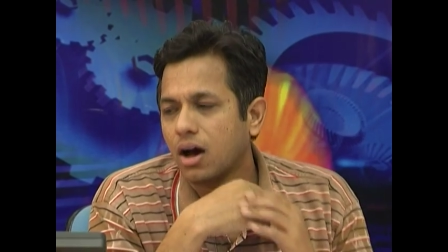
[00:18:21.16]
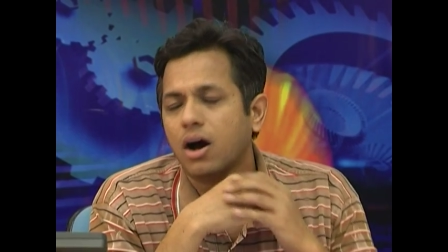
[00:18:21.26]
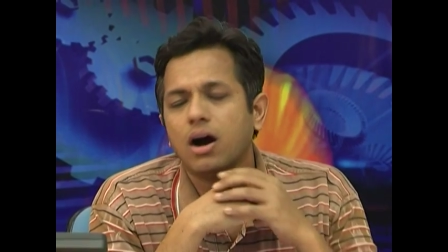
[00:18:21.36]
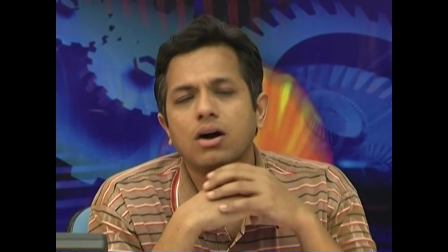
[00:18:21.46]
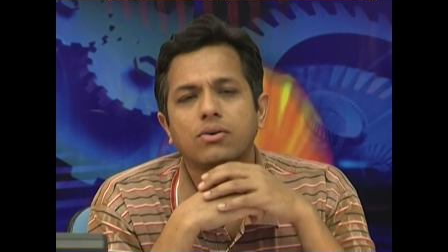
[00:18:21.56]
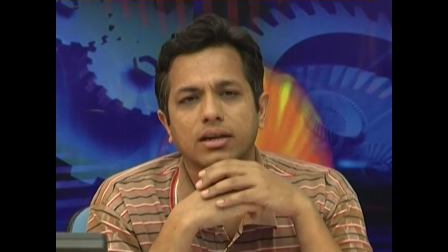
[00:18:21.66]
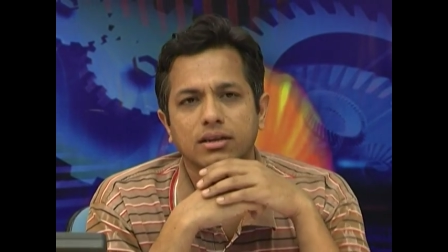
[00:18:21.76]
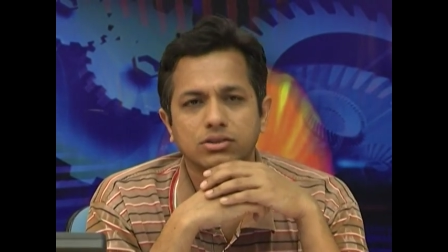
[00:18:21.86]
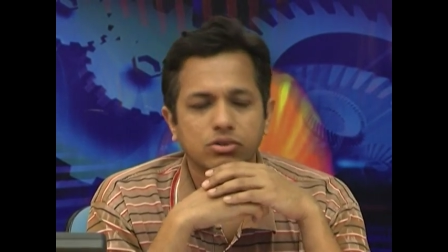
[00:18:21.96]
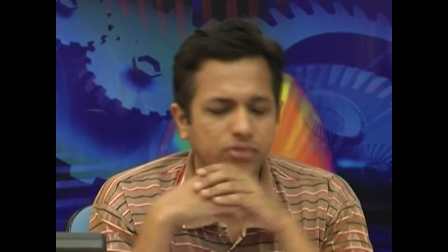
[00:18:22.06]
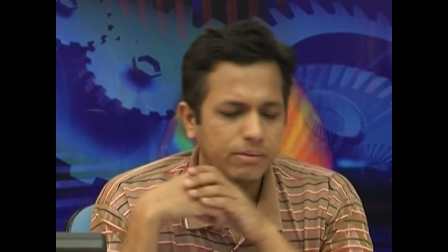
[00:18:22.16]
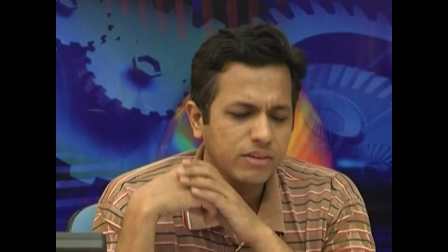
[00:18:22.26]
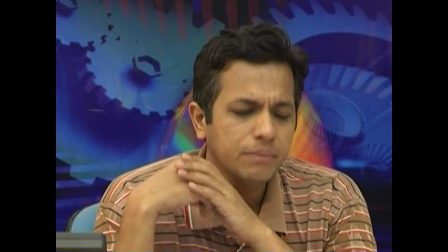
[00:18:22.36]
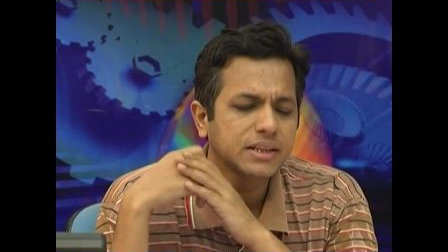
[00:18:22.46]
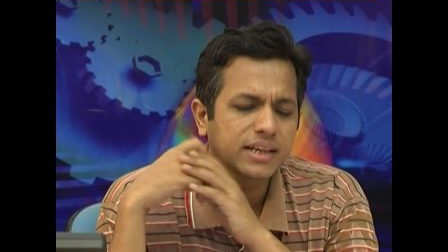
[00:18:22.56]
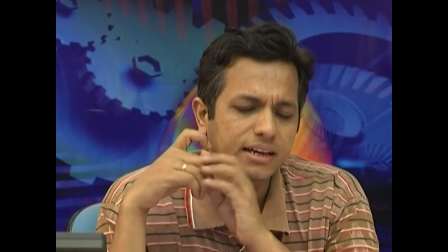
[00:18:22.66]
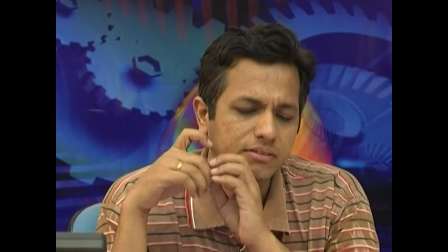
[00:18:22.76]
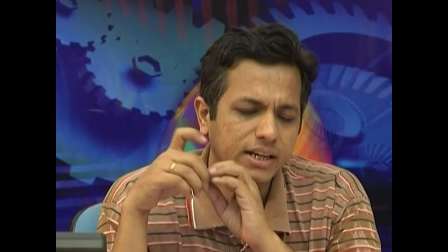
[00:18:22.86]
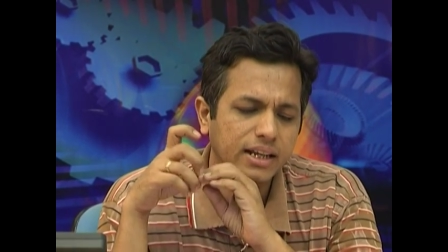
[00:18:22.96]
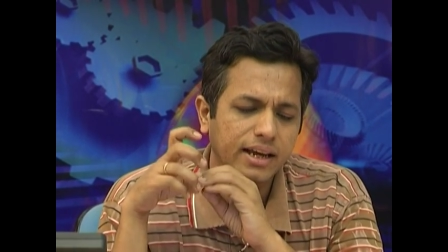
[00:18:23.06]
Ah, okay. So, vim will be there
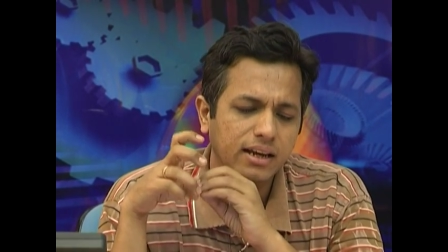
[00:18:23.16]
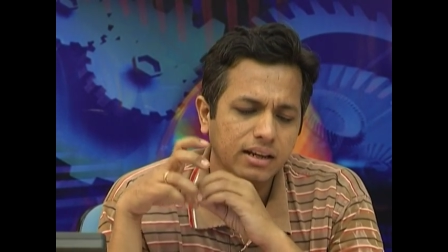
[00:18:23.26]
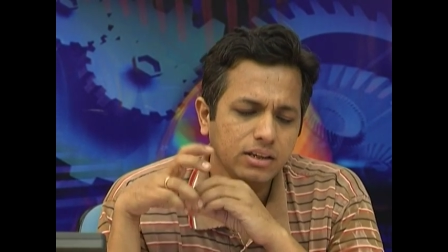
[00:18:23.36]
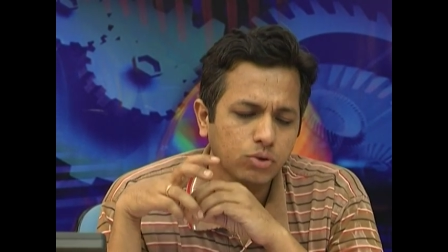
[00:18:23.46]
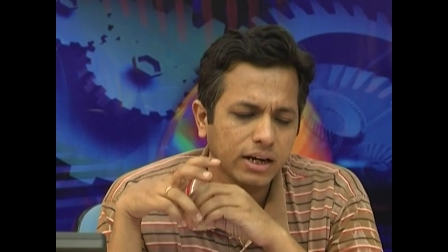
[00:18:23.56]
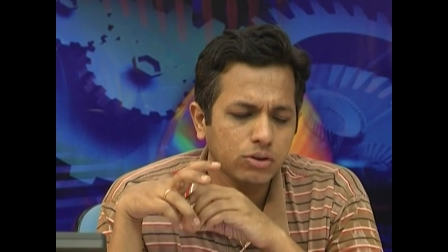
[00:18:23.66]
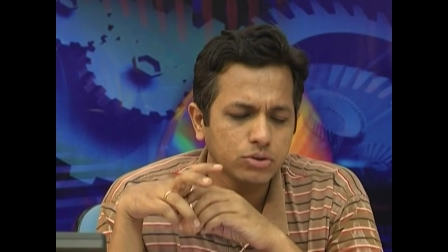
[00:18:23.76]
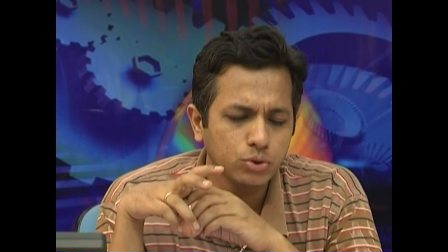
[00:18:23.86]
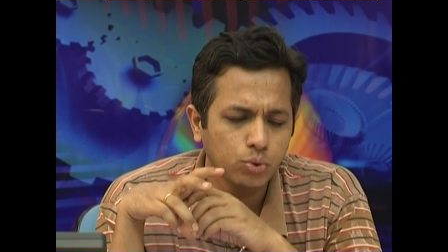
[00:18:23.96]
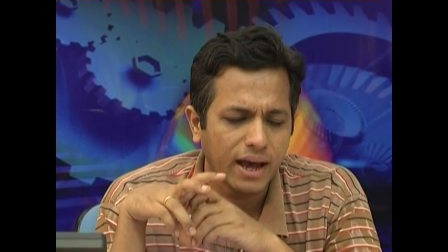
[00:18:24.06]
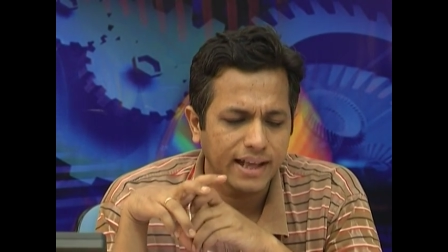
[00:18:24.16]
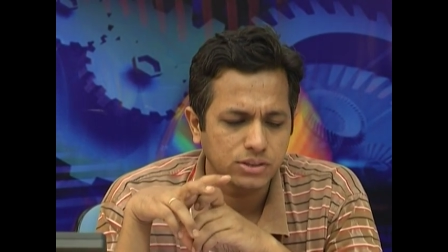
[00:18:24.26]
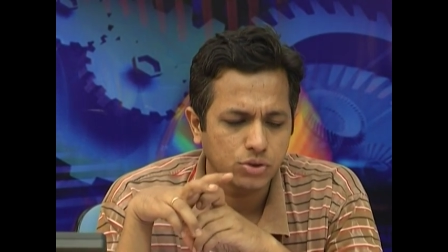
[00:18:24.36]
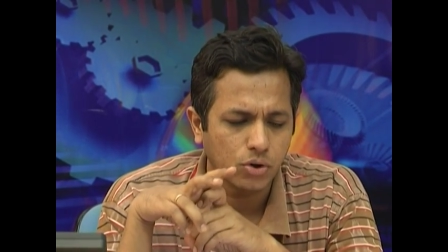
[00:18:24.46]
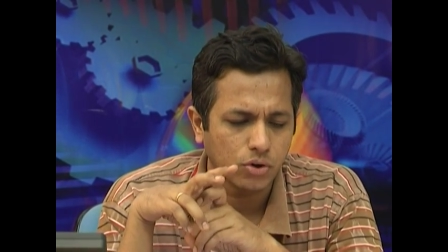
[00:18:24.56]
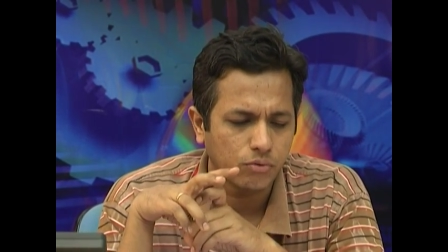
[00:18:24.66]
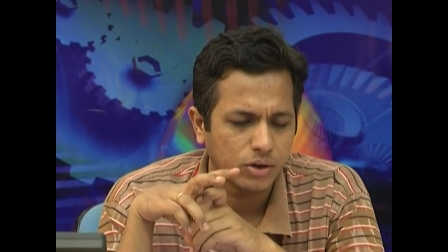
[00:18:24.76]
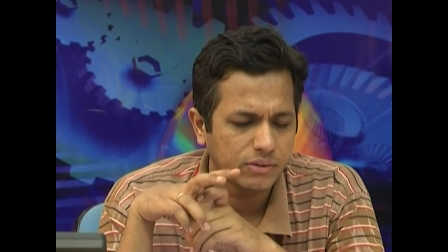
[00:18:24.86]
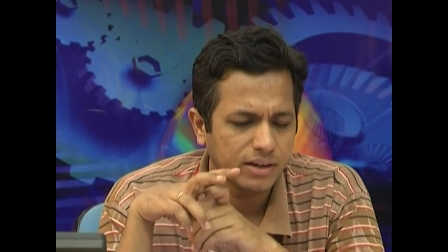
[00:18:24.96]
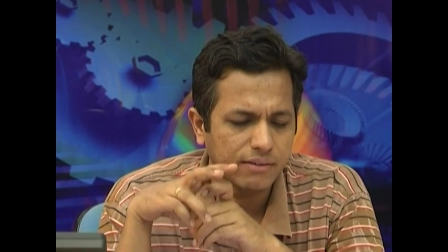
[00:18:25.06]
very likely you can also do hands on of
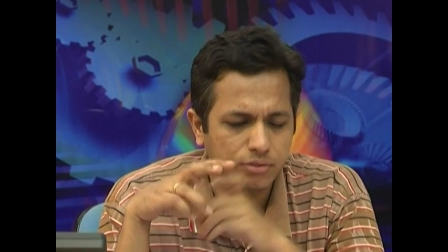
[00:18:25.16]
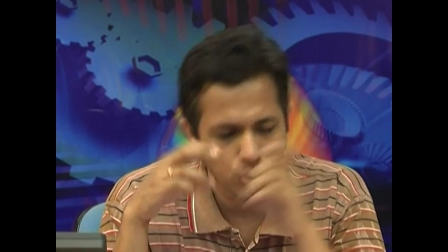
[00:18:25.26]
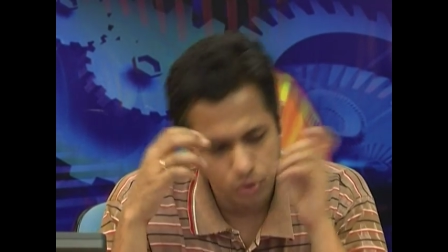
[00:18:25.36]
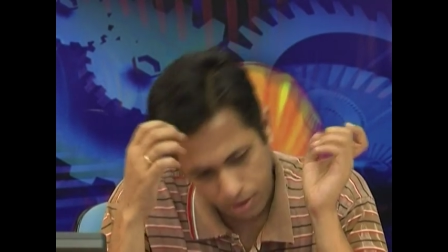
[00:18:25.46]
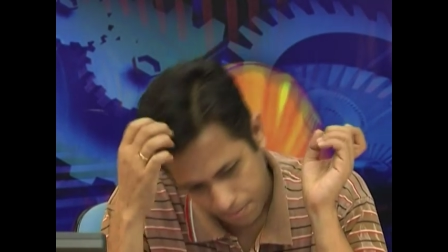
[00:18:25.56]
whatever I have told.